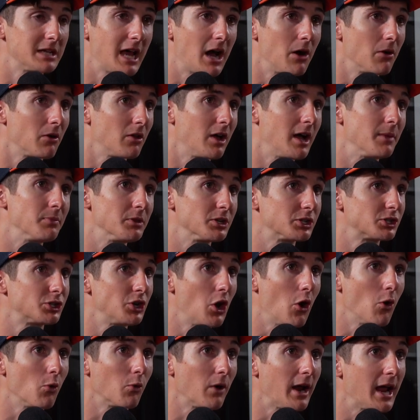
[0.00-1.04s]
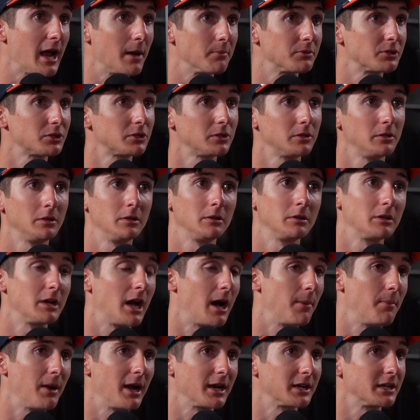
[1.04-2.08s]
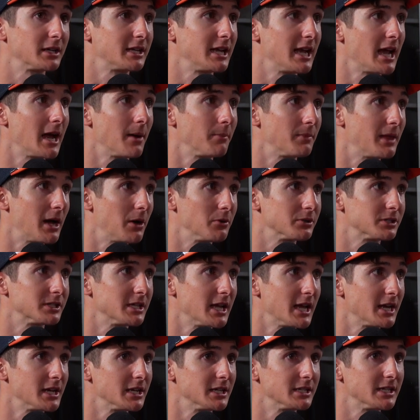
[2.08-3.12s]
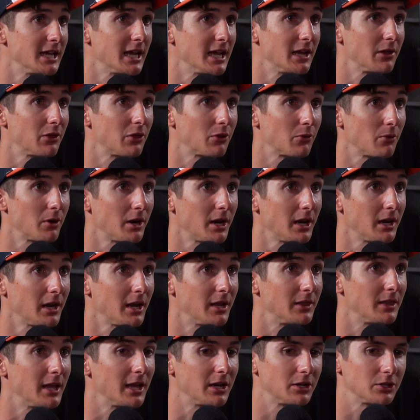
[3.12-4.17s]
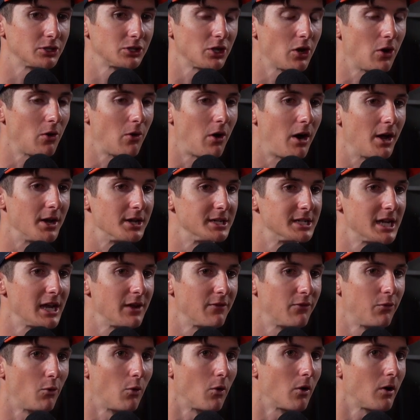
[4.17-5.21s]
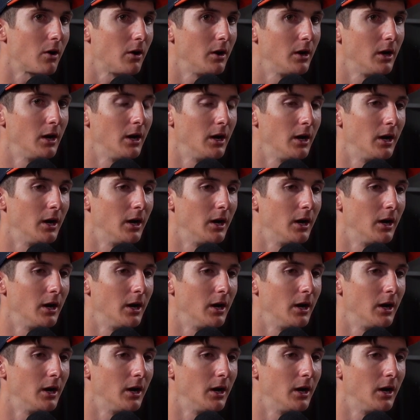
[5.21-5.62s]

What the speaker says: down climbed the snow ramps, got back to camp. That was the end of day 3. And then so on day 4,